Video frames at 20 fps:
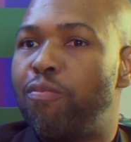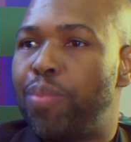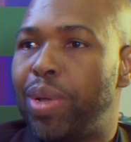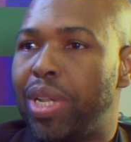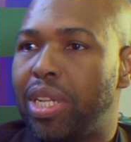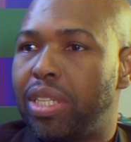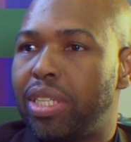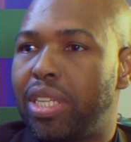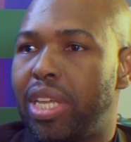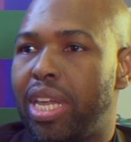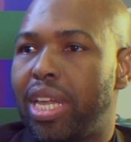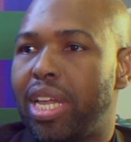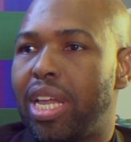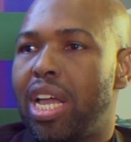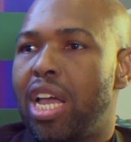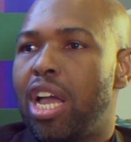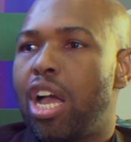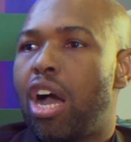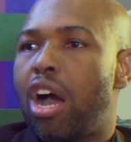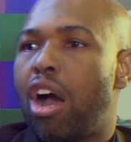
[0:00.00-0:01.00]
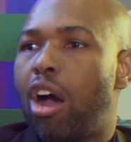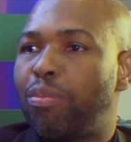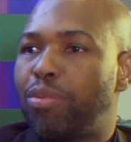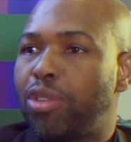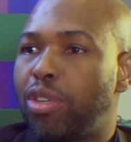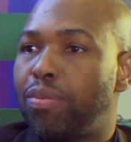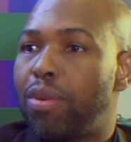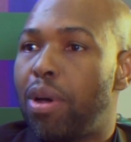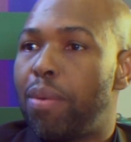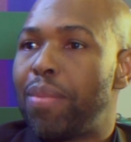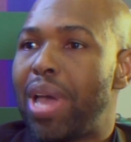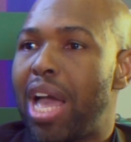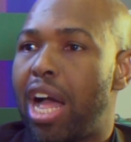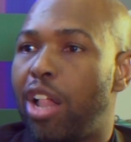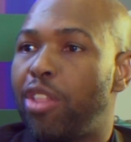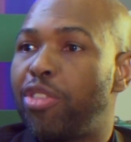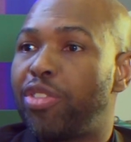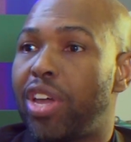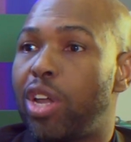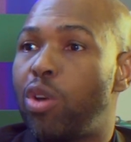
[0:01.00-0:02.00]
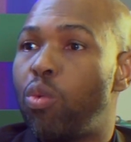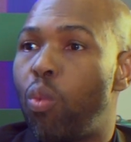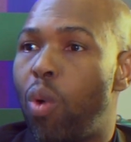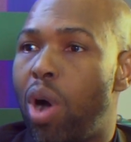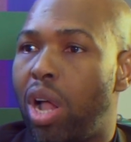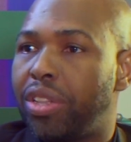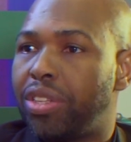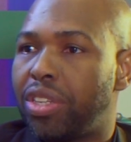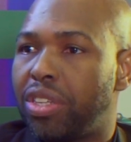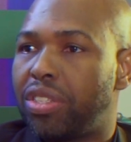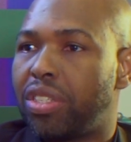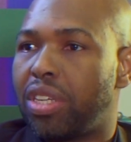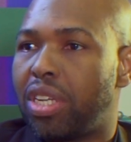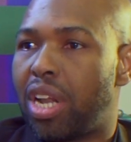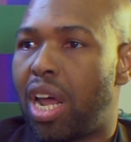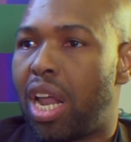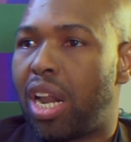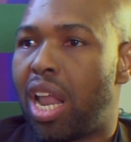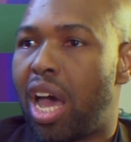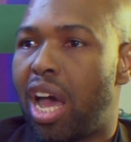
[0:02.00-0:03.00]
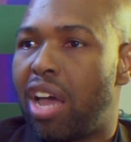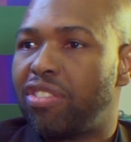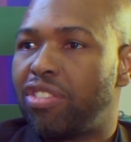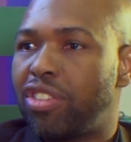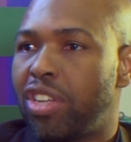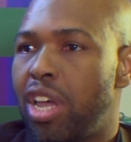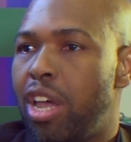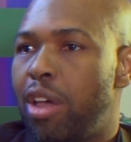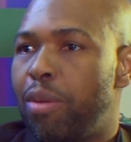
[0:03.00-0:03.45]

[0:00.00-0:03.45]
building optimum health and wellness in our lives,